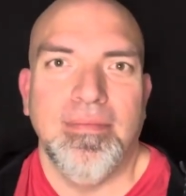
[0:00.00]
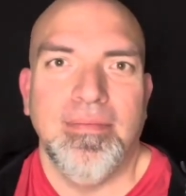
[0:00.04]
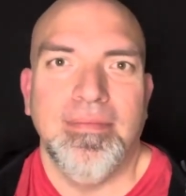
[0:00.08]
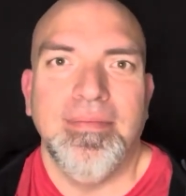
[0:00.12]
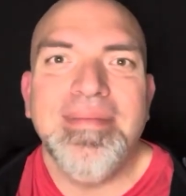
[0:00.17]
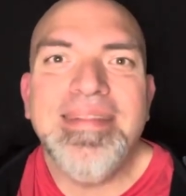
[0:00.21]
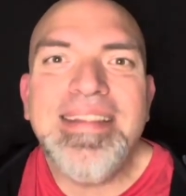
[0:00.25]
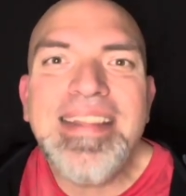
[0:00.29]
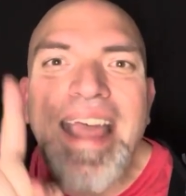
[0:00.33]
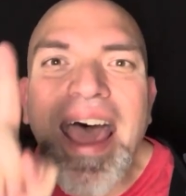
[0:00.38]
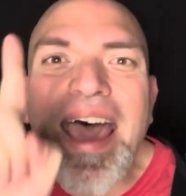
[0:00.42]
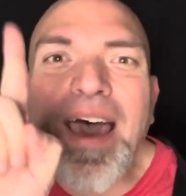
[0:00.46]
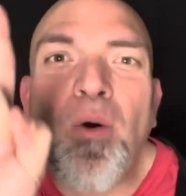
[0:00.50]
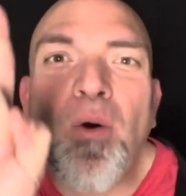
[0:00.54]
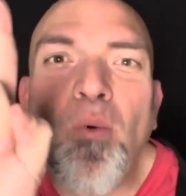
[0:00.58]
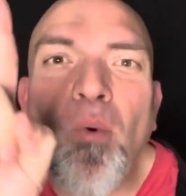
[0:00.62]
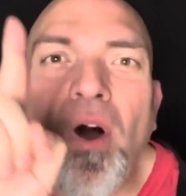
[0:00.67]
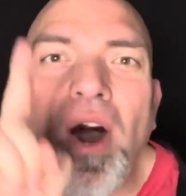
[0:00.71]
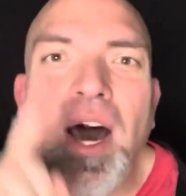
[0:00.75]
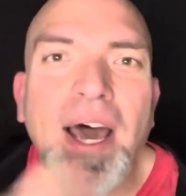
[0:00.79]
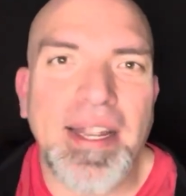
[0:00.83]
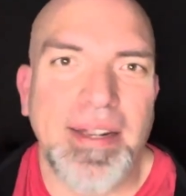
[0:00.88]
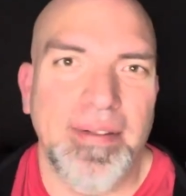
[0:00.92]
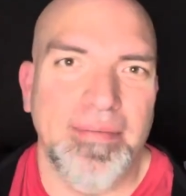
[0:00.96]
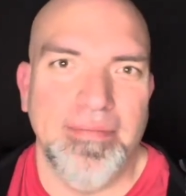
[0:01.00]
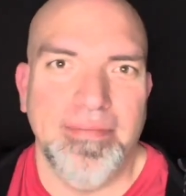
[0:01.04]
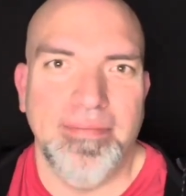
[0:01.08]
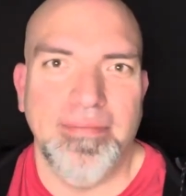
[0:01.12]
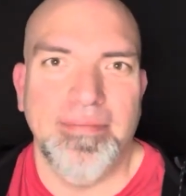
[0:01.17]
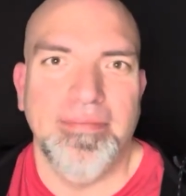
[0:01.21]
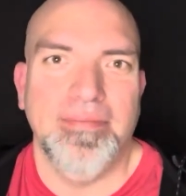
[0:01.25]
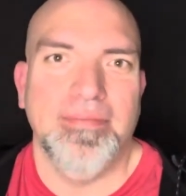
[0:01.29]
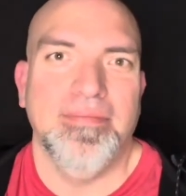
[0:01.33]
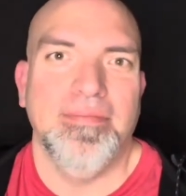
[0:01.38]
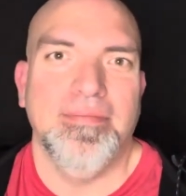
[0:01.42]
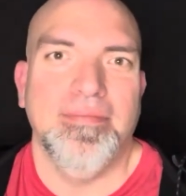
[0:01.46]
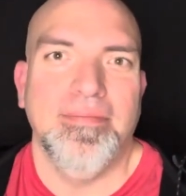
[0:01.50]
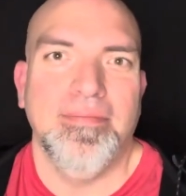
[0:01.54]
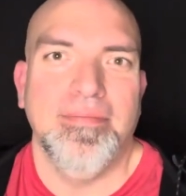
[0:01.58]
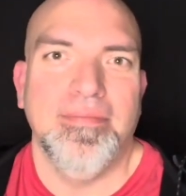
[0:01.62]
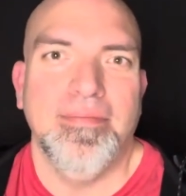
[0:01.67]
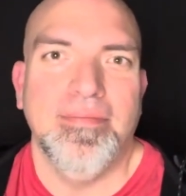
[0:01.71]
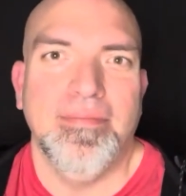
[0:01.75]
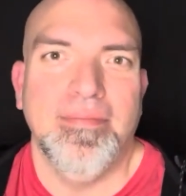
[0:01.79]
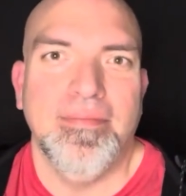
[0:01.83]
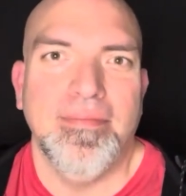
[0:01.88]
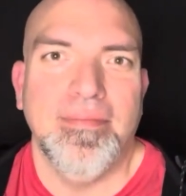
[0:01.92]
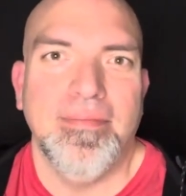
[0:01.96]
Not one.
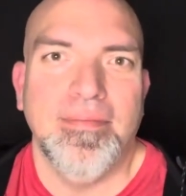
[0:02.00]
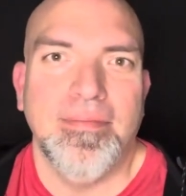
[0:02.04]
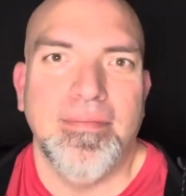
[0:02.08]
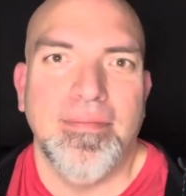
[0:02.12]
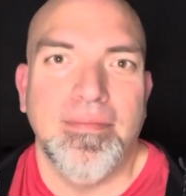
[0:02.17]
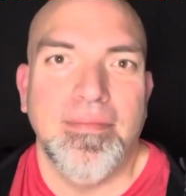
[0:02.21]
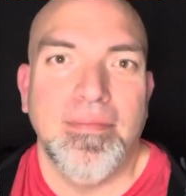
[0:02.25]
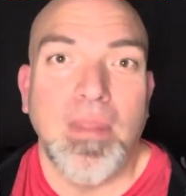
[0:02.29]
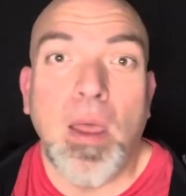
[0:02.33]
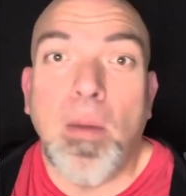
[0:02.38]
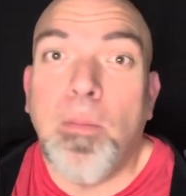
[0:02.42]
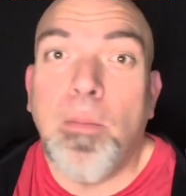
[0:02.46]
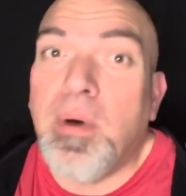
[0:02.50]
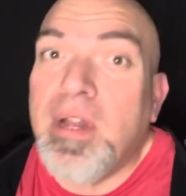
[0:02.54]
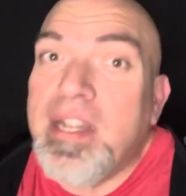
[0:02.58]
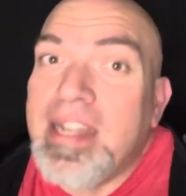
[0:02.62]
But